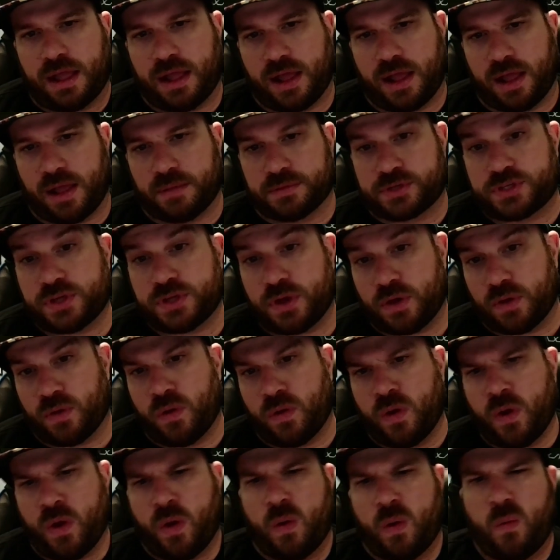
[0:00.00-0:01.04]
So
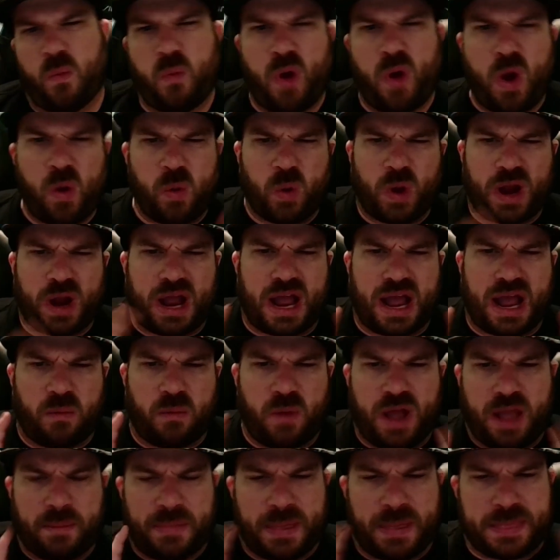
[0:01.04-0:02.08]
while
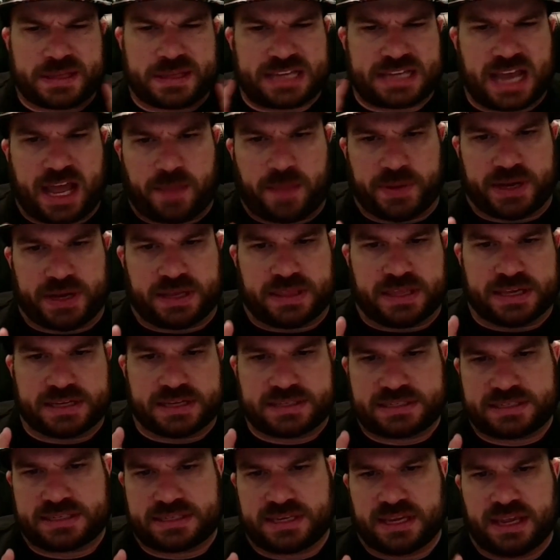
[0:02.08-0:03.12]
I'm on the topic of
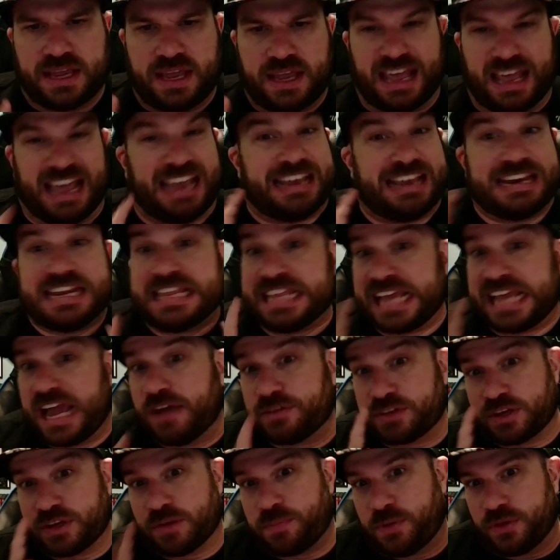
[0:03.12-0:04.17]
this, you didn't think I
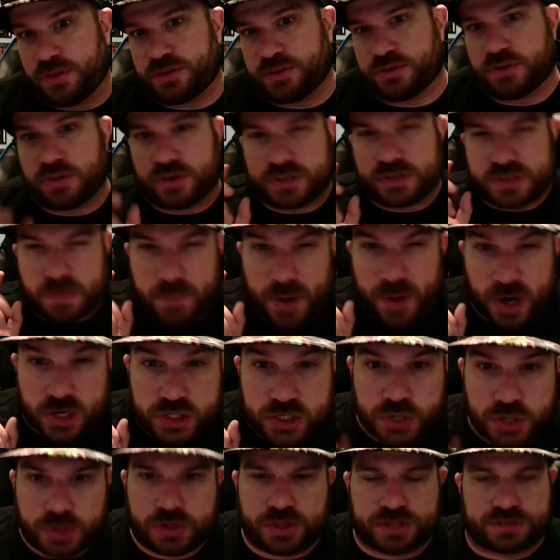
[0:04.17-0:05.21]
was going to pull this here. There's a part
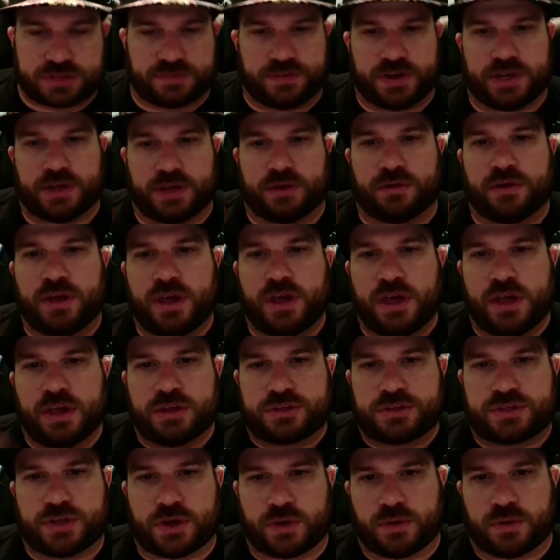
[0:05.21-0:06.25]
2 to this video.
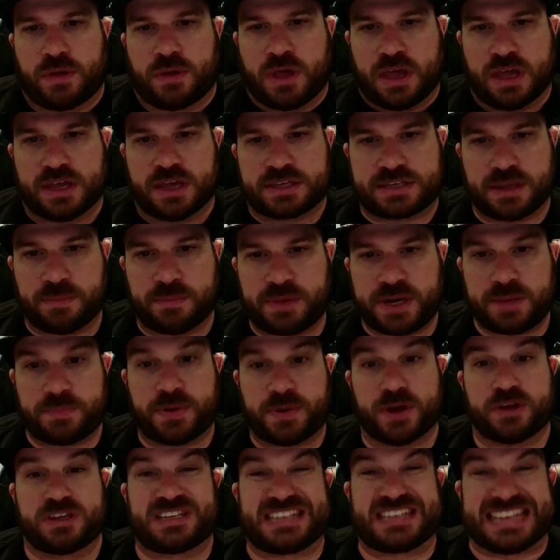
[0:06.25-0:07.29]
So somebody
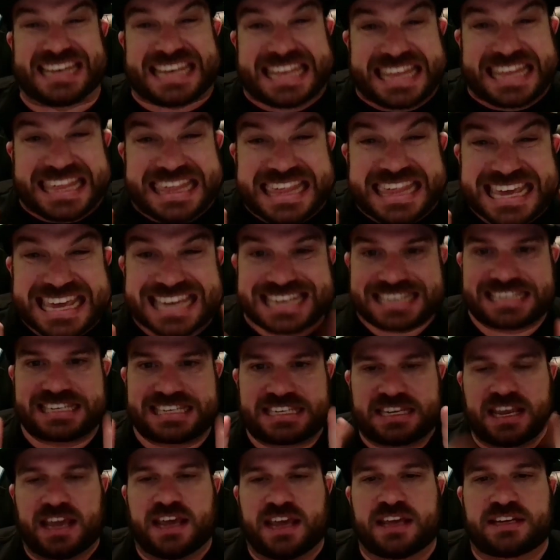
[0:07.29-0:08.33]
posted
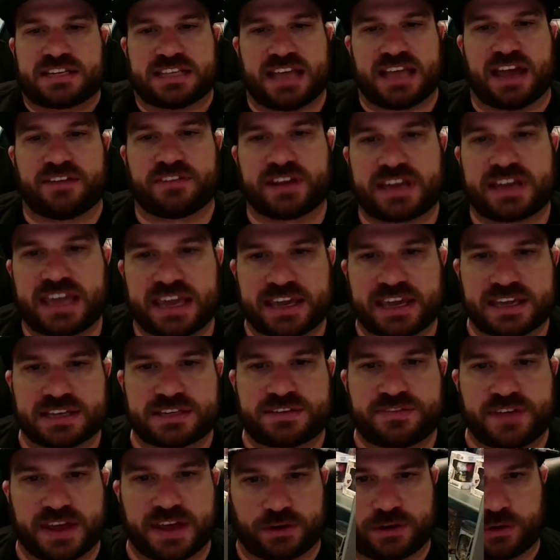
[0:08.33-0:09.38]
this to the Evercade's
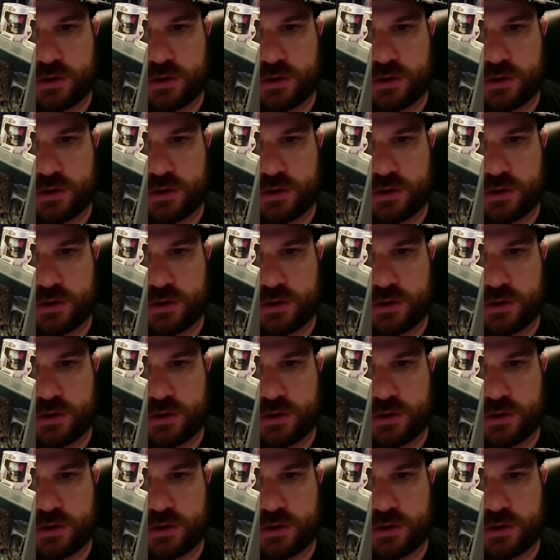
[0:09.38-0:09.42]
fan group.